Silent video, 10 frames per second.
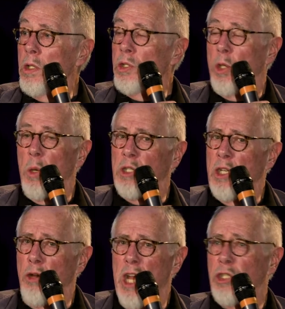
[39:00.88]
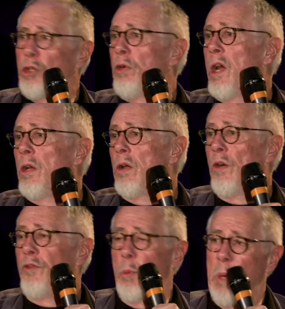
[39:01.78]
So it's
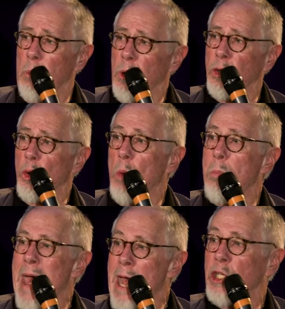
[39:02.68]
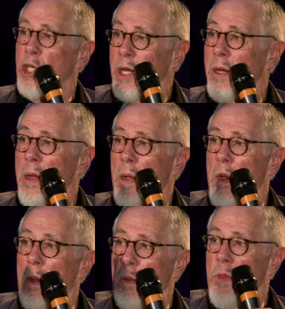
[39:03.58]
critical for people to imagine
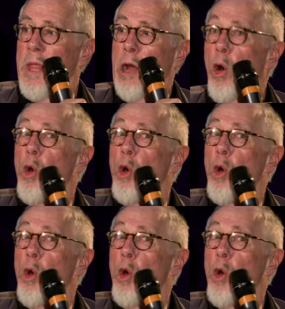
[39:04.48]
their